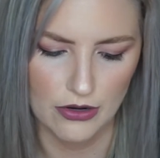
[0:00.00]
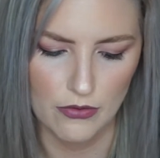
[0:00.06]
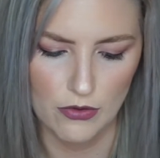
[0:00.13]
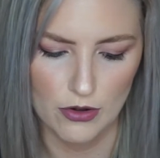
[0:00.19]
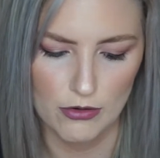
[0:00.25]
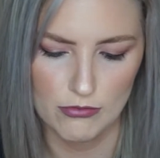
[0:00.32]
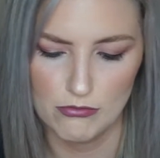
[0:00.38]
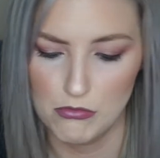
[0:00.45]

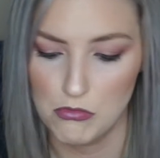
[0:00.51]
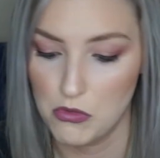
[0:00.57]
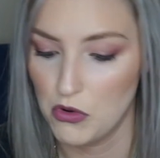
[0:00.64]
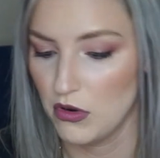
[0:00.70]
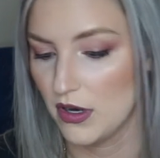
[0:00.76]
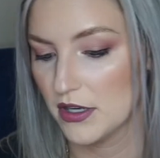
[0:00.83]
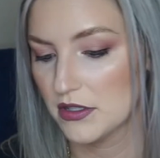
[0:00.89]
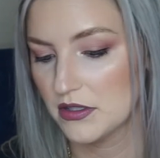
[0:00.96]
or
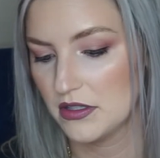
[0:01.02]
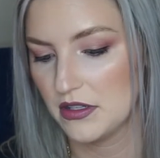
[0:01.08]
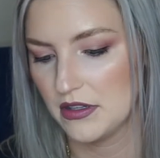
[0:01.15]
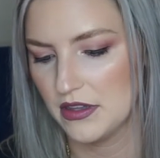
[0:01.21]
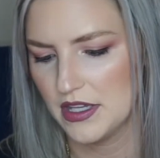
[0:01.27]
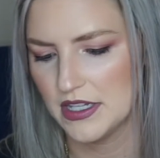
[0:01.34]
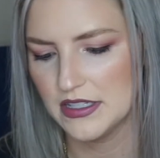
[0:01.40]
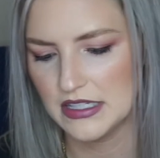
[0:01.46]
more. So
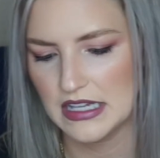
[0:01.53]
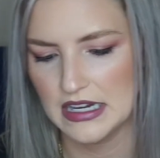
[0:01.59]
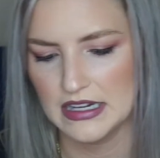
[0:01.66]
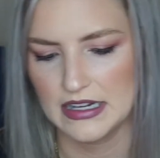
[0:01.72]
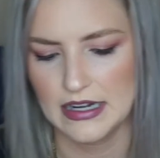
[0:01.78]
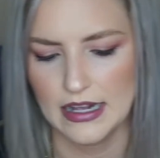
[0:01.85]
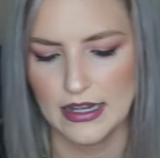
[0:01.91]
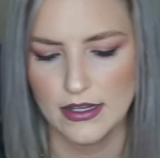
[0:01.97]
that's kind
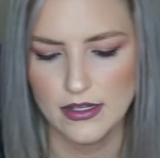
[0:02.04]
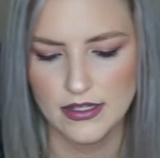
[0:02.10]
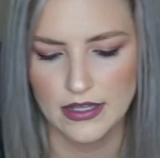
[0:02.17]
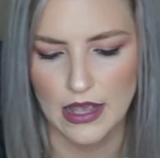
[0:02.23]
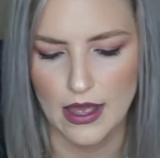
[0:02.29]
of nice.